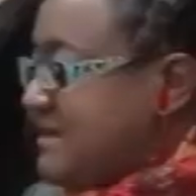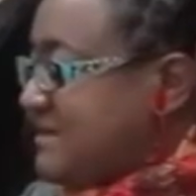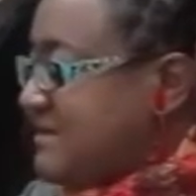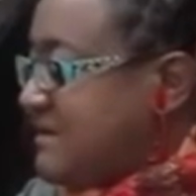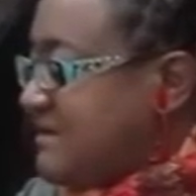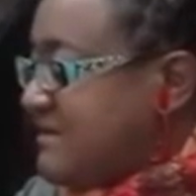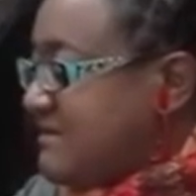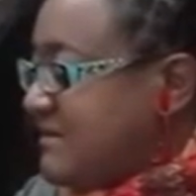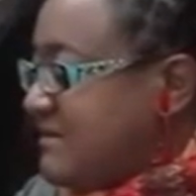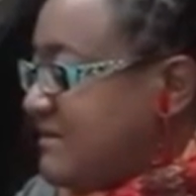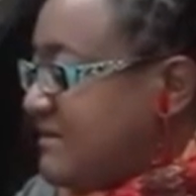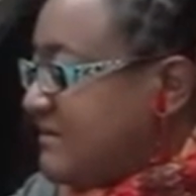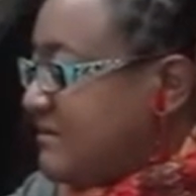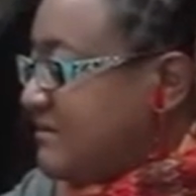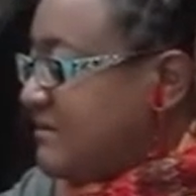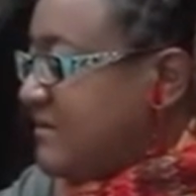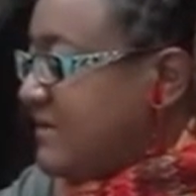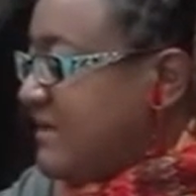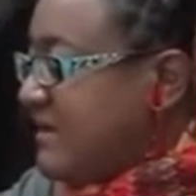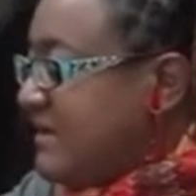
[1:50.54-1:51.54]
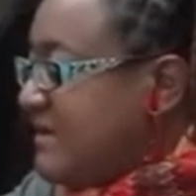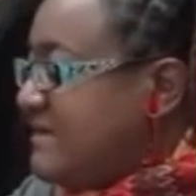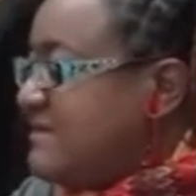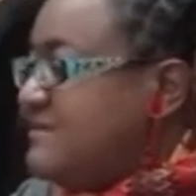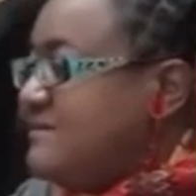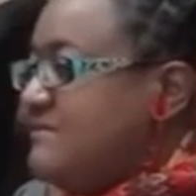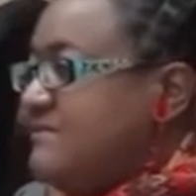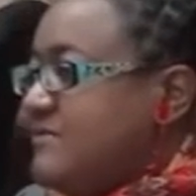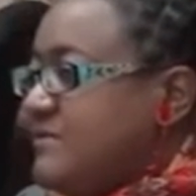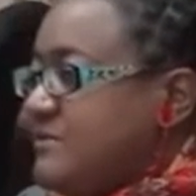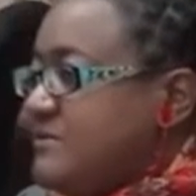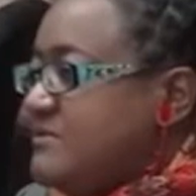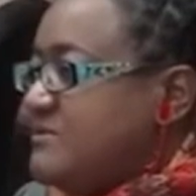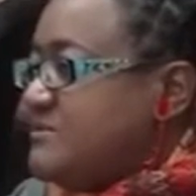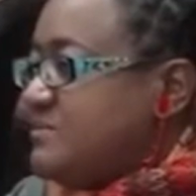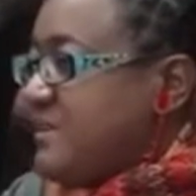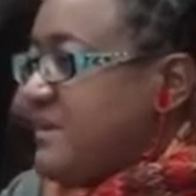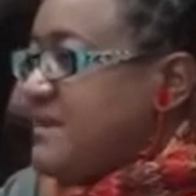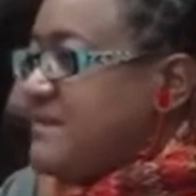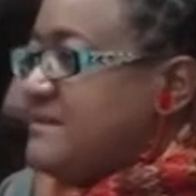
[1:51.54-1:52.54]
There are these hidden food
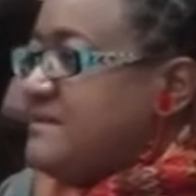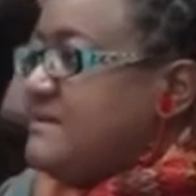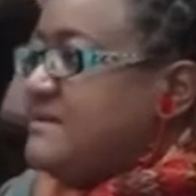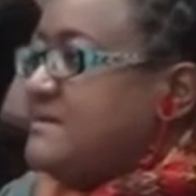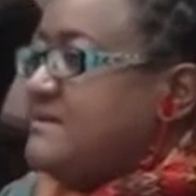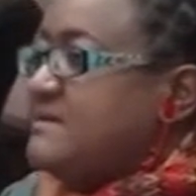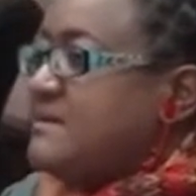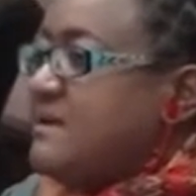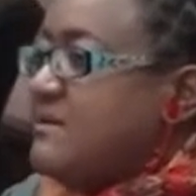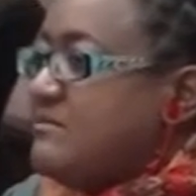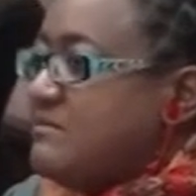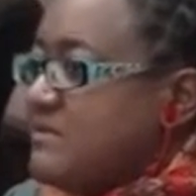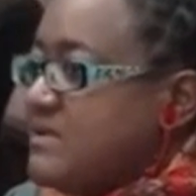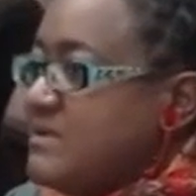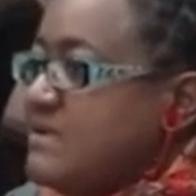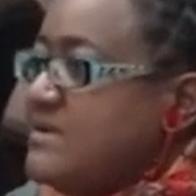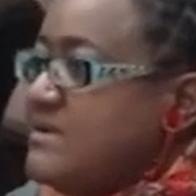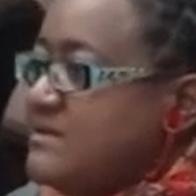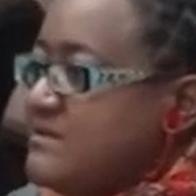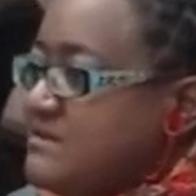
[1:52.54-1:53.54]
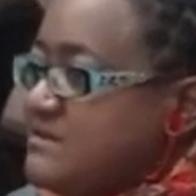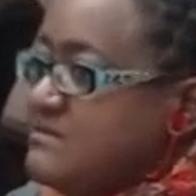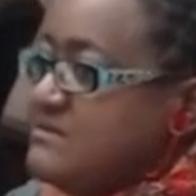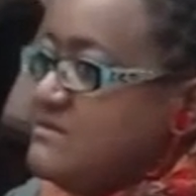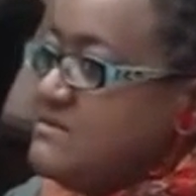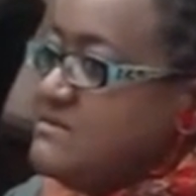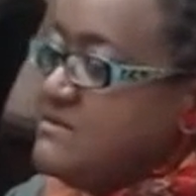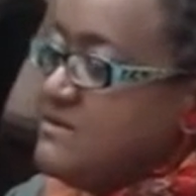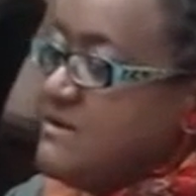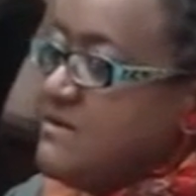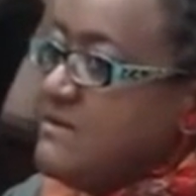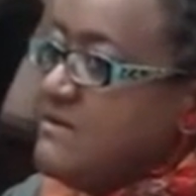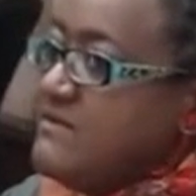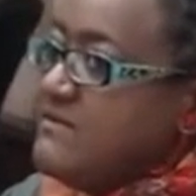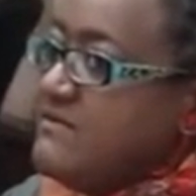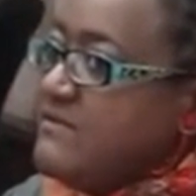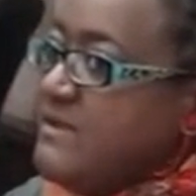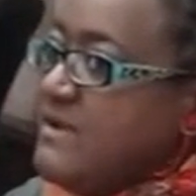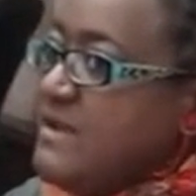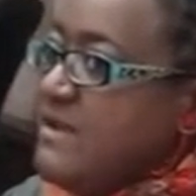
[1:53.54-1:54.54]
spaces that really do
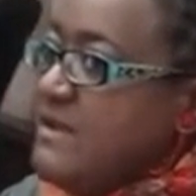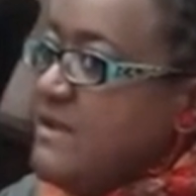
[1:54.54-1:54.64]
serve,